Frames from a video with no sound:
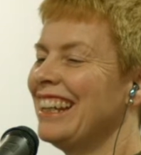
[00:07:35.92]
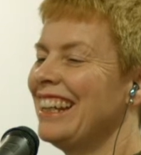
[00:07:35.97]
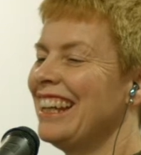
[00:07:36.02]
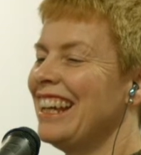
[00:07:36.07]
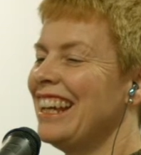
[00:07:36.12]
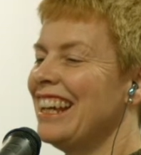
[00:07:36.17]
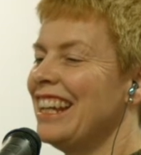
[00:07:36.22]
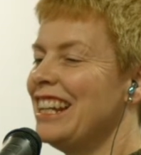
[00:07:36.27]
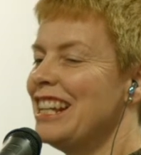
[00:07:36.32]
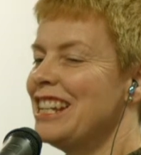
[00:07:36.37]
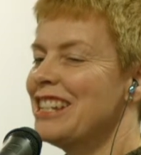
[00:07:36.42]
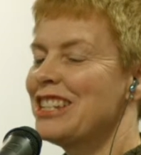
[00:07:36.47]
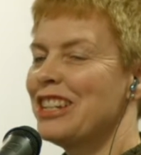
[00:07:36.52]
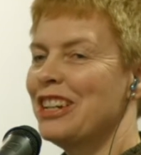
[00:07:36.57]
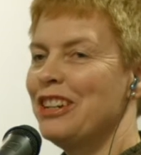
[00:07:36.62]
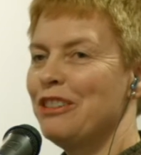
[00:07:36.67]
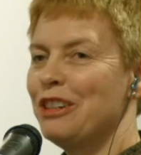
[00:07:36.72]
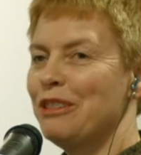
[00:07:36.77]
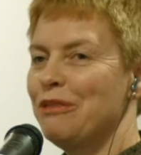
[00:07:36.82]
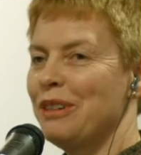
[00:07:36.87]
It is
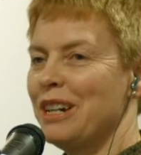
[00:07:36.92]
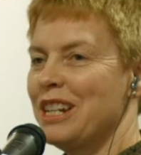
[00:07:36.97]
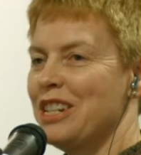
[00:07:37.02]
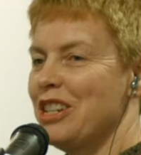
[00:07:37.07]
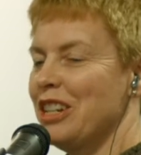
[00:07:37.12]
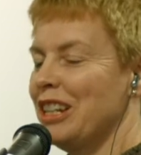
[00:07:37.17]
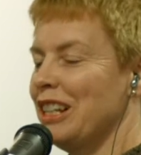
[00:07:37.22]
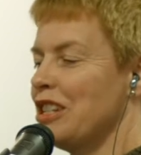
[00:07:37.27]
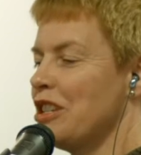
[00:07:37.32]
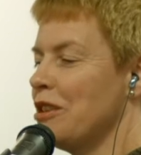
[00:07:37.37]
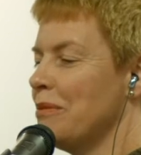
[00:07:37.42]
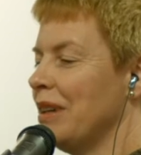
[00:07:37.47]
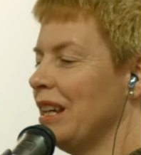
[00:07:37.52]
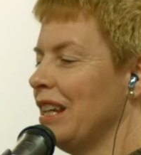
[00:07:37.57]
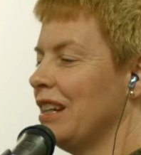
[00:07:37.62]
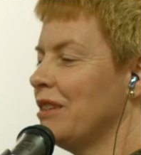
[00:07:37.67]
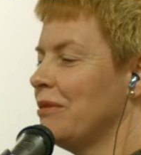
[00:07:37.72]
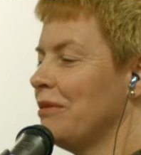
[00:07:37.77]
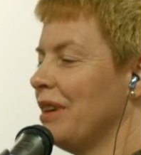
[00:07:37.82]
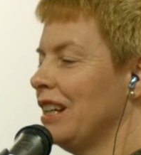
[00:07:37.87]
so refreshing to be
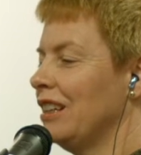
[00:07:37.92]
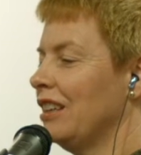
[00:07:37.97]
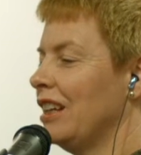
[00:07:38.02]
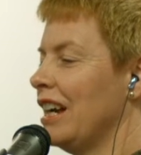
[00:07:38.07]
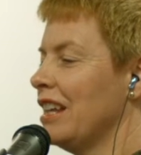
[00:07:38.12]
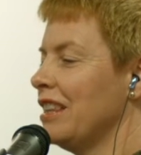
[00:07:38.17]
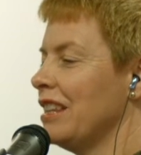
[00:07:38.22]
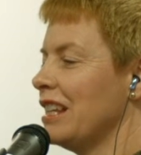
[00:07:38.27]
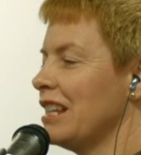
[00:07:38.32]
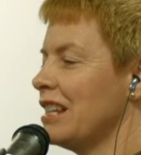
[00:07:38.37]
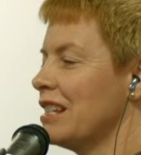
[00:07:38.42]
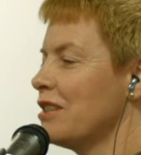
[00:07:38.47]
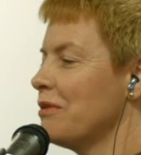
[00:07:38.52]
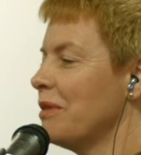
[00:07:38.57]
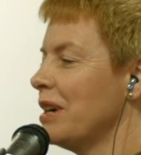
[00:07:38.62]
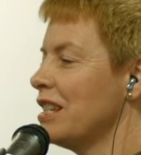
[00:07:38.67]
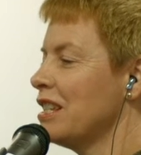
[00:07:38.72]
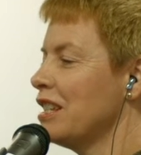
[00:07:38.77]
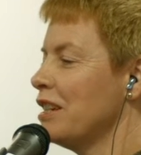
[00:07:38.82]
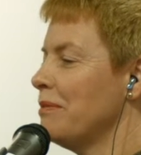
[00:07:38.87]
at an event like this
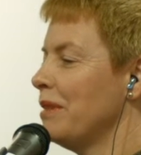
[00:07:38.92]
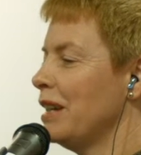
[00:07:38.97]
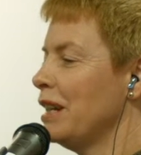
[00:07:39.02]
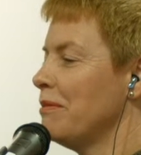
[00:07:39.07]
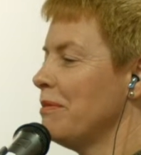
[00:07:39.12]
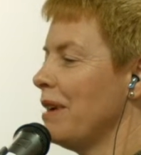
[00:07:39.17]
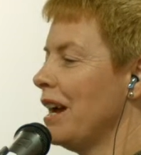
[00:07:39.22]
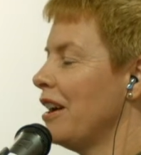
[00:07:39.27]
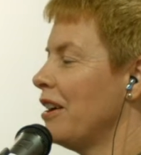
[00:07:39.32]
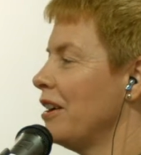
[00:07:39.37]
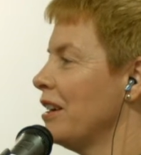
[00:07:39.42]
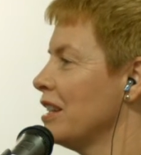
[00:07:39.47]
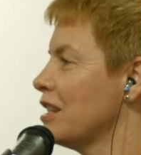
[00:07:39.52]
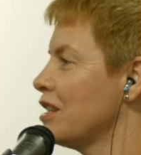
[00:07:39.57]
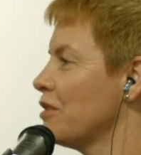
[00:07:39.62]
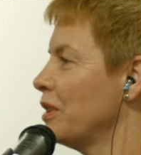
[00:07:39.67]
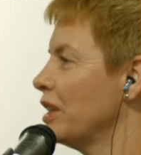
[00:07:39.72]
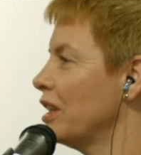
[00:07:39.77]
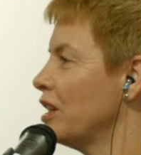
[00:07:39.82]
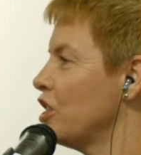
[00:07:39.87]
where so many
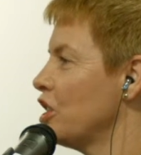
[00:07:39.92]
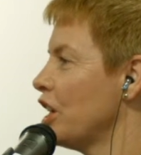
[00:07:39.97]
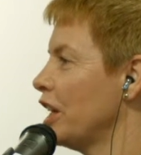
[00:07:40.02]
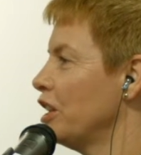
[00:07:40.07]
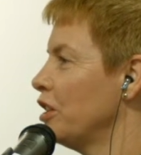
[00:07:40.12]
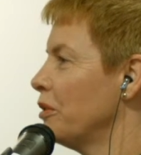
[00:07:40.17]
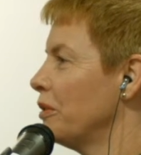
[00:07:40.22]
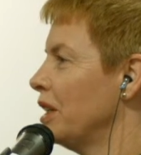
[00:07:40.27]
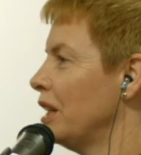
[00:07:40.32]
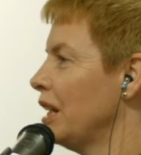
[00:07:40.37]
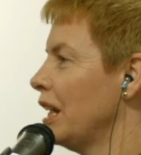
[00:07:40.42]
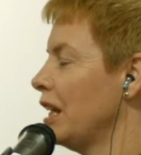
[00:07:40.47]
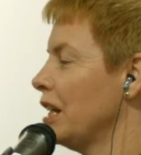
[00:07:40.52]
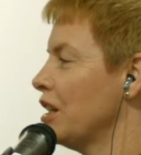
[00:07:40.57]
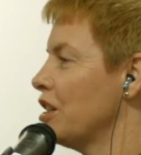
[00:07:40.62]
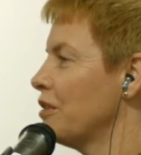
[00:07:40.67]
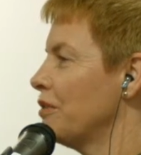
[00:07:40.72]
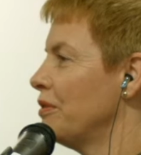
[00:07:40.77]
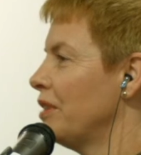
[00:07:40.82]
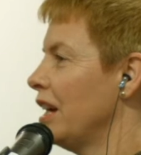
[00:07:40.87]
parents with a genuine
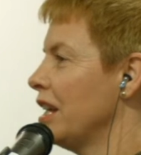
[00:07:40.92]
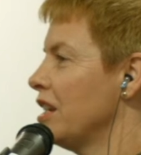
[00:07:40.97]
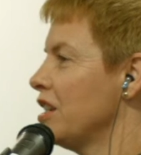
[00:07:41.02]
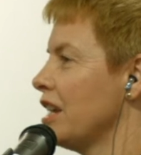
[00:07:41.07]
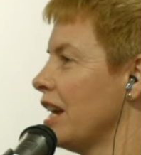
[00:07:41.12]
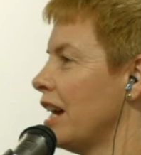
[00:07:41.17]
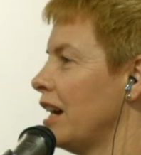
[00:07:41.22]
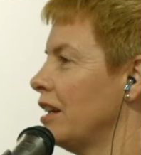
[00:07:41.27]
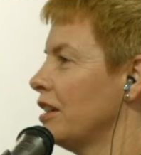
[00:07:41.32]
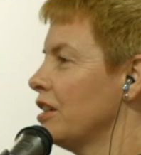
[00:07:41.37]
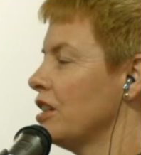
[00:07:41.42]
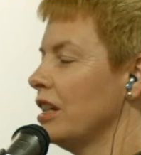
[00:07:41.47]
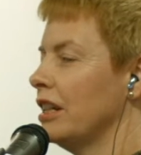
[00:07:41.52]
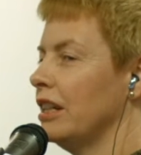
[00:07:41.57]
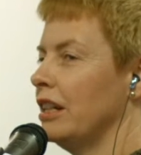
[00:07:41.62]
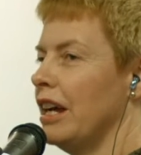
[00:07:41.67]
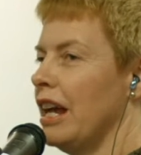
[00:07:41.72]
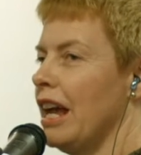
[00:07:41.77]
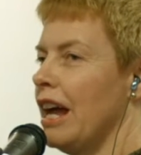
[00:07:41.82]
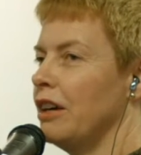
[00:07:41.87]
need to find out,
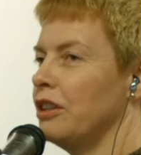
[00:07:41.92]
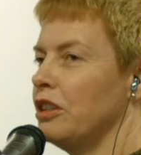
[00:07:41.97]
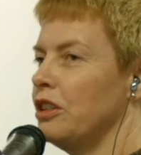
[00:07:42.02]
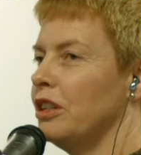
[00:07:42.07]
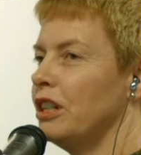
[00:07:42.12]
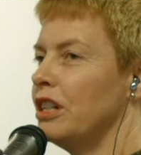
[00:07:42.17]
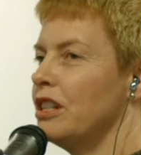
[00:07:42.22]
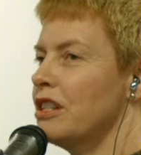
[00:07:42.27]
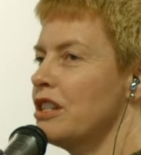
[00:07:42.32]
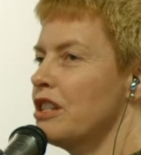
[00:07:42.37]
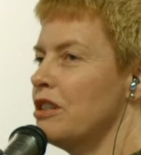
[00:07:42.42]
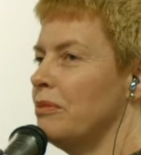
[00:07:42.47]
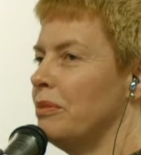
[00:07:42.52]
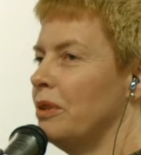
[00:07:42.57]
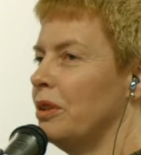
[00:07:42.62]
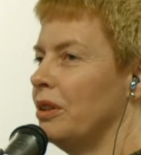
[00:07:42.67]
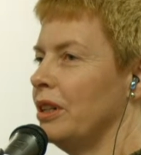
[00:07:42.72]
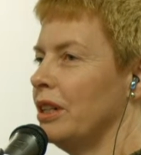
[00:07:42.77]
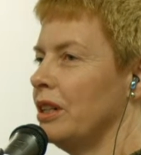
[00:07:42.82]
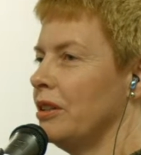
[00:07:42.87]
how you can
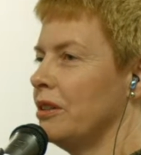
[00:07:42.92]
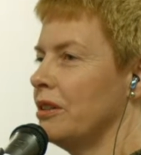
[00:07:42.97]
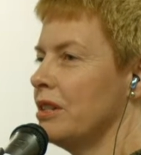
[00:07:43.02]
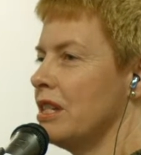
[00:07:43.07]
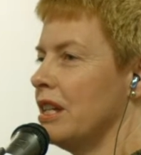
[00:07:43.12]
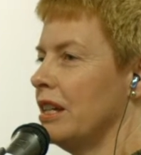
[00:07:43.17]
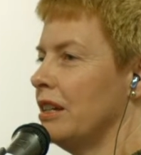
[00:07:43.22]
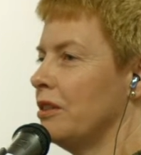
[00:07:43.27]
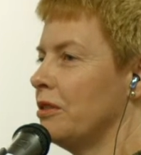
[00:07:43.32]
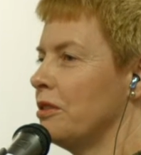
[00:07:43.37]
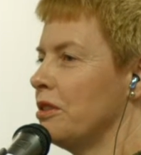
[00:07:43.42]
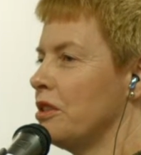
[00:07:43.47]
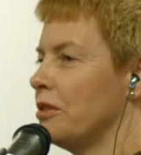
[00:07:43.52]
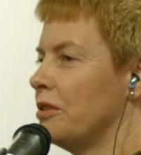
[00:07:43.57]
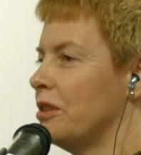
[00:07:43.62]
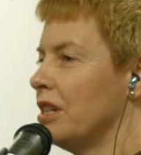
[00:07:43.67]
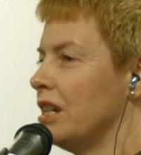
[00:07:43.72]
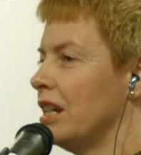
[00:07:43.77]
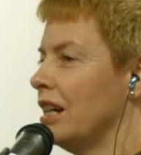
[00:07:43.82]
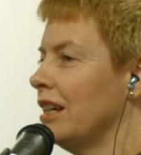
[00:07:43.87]
support your son or
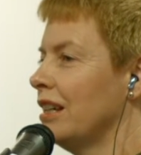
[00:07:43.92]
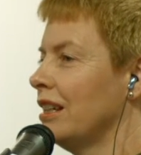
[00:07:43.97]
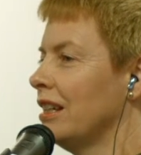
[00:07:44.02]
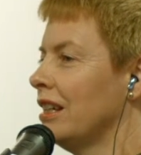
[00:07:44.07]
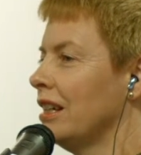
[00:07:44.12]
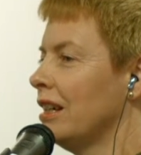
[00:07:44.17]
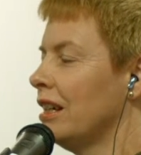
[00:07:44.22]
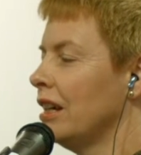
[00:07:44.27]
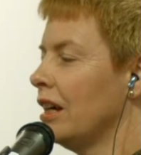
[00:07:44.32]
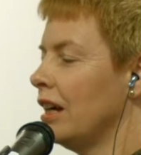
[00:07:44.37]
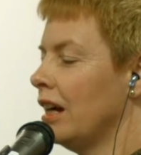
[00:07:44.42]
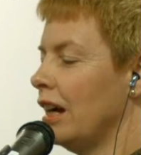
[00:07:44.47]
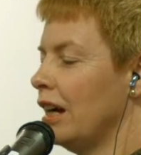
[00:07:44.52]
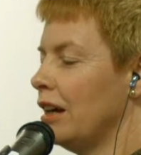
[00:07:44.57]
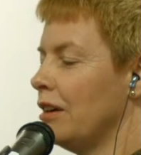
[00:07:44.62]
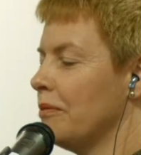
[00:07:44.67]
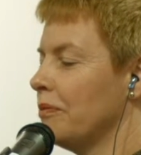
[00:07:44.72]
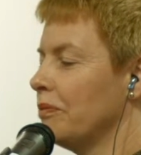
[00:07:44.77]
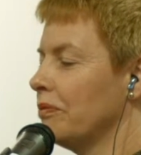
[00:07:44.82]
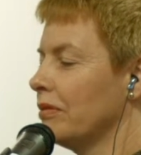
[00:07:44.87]
daughter,
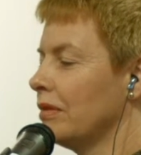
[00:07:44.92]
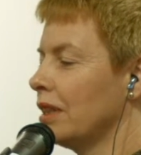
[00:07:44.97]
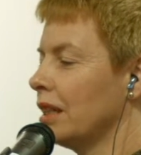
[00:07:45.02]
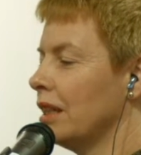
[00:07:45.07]
is